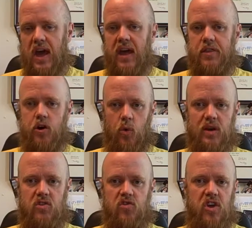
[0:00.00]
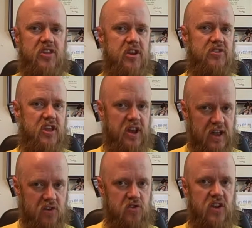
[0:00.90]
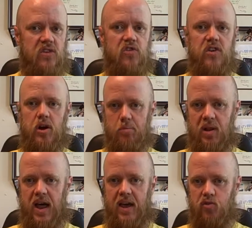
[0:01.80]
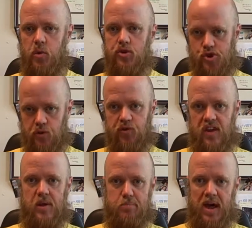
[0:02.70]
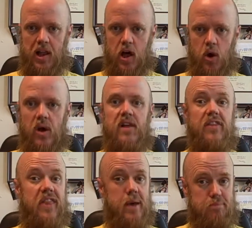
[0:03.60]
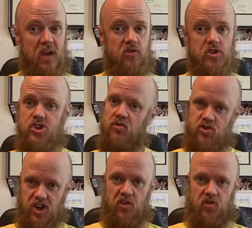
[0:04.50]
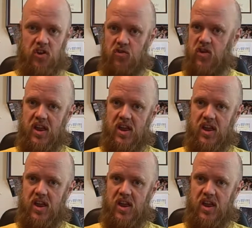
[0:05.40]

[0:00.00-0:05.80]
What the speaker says: and they're going to say that if the United States is in compliance with jus in bello, then that best achieves justice.